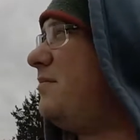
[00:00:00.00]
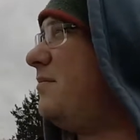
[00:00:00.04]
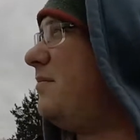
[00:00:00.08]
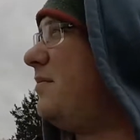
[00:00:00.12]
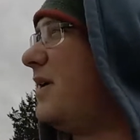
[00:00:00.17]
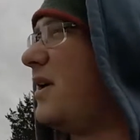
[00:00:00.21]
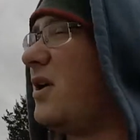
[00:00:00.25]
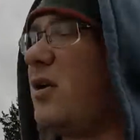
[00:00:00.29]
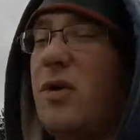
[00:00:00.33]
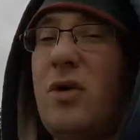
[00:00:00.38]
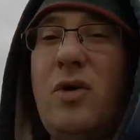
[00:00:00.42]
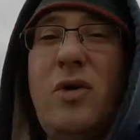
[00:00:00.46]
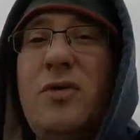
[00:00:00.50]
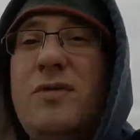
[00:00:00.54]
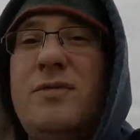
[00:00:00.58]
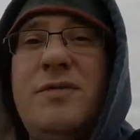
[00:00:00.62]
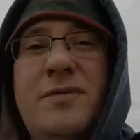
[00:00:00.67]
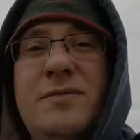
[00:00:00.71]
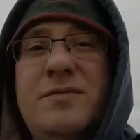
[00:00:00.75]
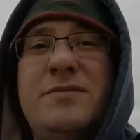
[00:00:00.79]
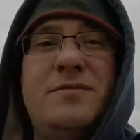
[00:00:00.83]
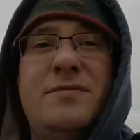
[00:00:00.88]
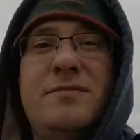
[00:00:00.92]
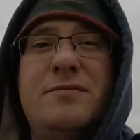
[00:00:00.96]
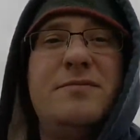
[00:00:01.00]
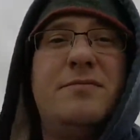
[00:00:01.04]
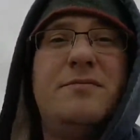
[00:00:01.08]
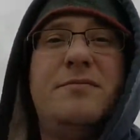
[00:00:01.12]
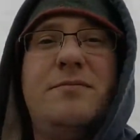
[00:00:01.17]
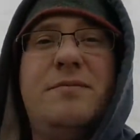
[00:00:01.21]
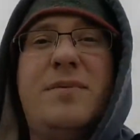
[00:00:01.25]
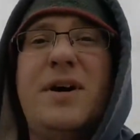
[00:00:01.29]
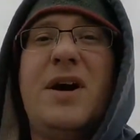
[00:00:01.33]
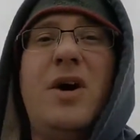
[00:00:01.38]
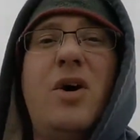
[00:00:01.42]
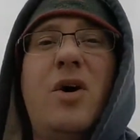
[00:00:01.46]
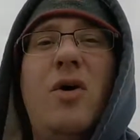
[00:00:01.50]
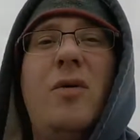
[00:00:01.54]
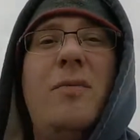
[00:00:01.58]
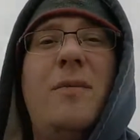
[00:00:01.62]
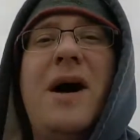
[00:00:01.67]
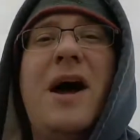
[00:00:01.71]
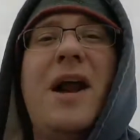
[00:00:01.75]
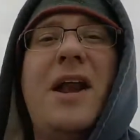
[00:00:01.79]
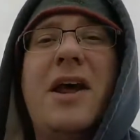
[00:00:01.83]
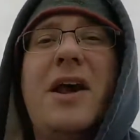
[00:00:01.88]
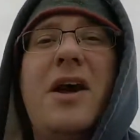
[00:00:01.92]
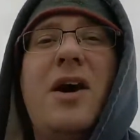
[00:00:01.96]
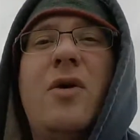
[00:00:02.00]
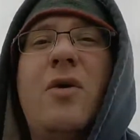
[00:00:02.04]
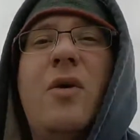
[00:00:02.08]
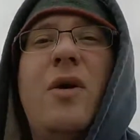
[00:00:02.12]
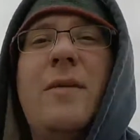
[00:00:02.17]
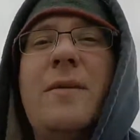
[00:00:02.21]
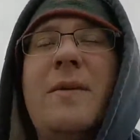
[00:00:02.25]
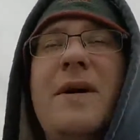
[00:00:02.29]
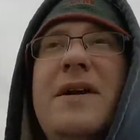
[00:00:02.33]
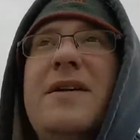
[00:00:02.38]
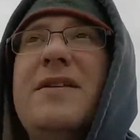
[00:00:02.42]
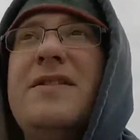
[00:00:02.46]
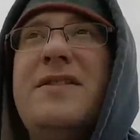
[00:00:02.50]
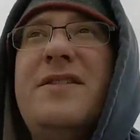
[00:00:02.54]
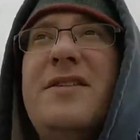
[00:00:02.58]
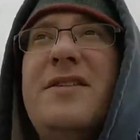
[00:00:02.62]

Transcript: big old mining equipment.